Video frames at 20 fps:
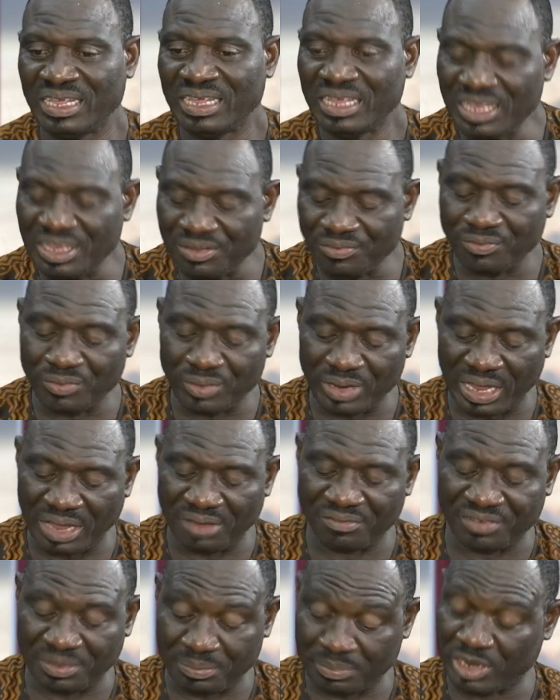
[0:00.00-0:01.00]
If we
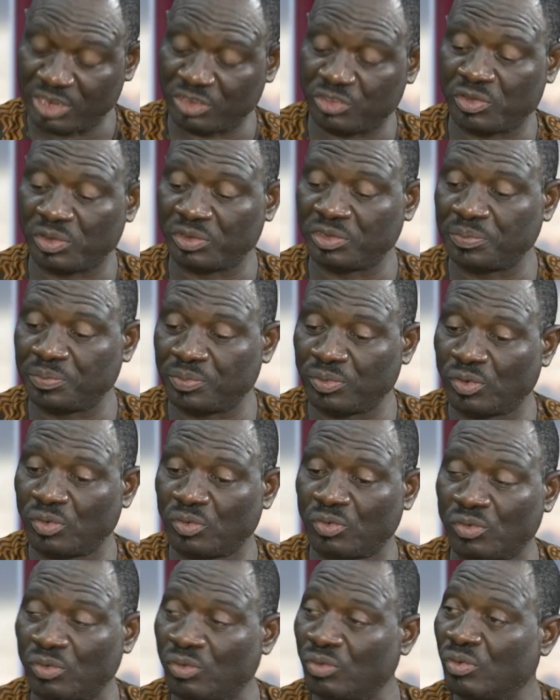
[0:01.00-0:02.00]
have responsible
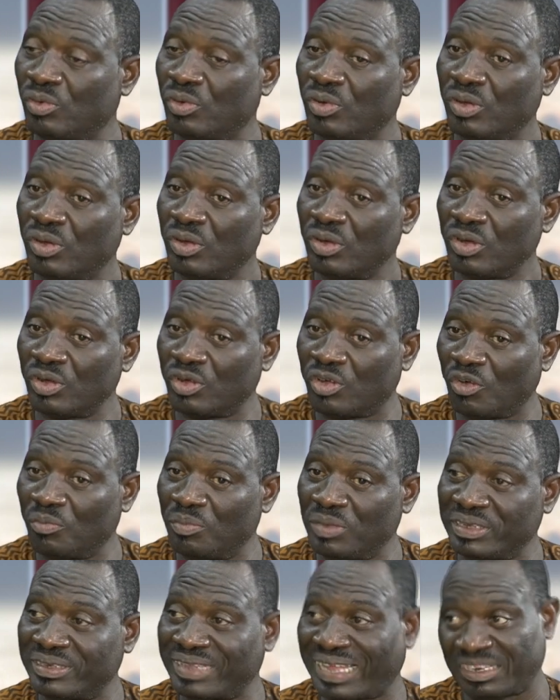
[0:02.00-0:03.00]
local
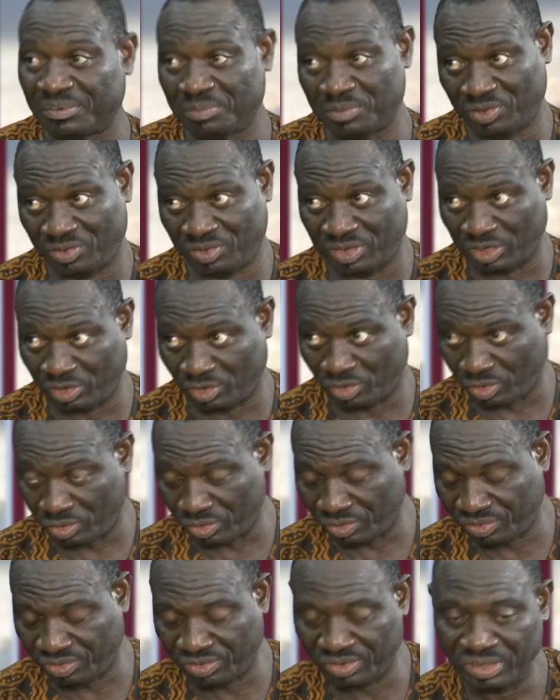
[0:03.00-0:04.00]
government
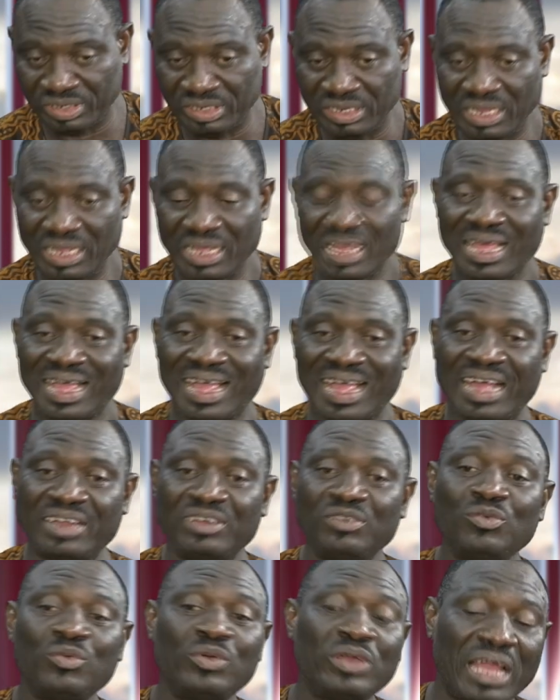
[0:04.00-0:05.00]
administrators, yes,
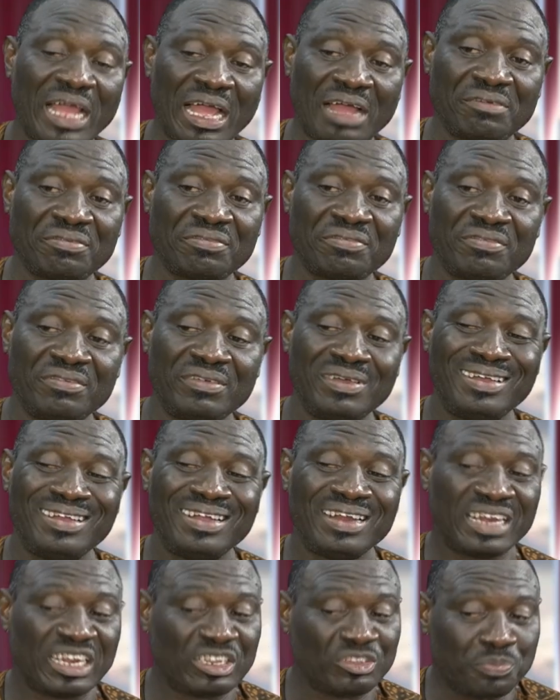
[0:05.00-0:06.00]
and we have
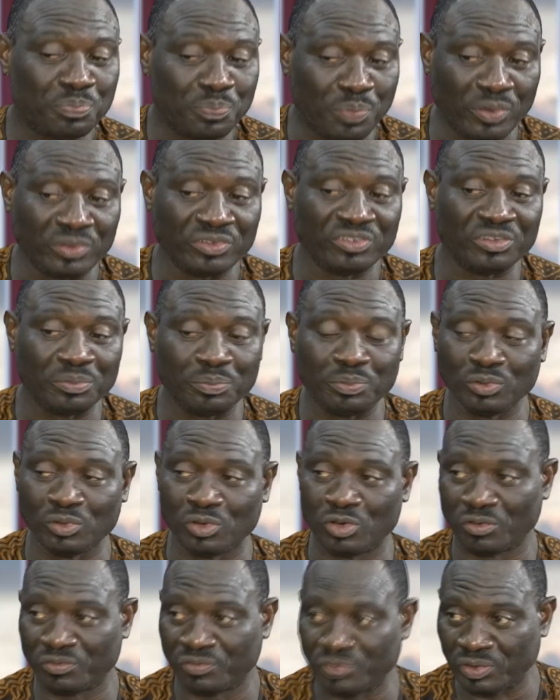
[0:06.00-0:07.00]
responsible
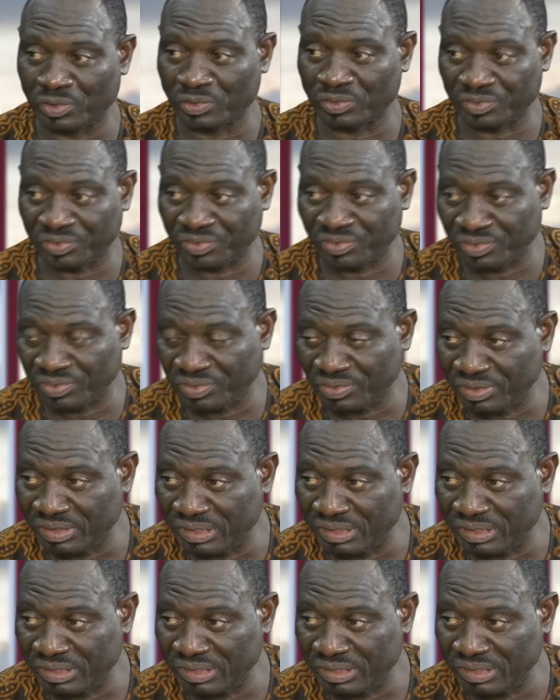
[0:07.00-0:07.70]
governors,